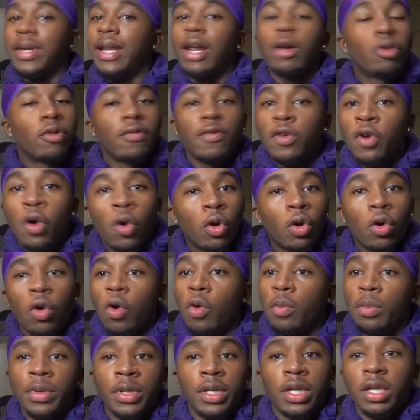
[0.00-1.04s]
and I don't even go to
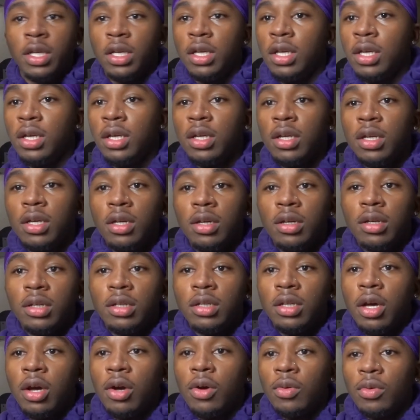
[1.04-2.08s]
Albany.
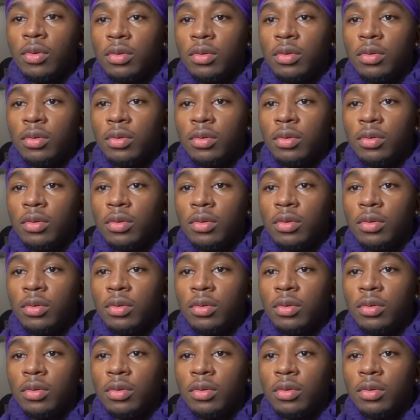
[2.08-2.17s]
Yo.